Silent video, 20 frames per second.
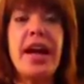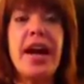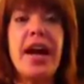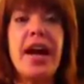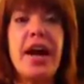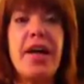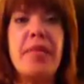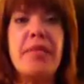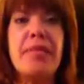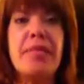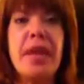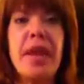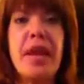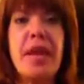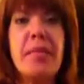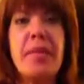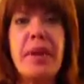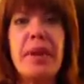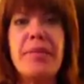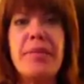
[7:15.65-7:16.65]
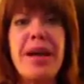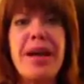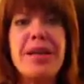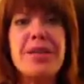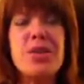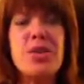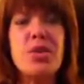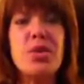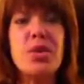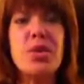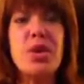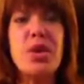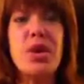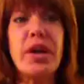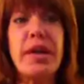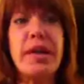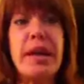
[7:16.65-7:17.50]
But I'm not so good.